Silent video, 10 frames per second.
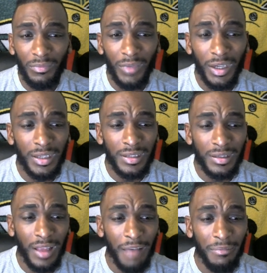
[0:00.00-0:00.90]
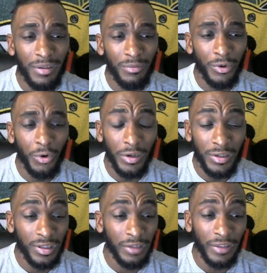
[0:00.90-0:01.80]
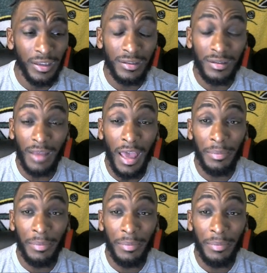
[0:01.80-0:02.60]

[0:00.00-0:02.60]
because I've been recording stuff that's happening,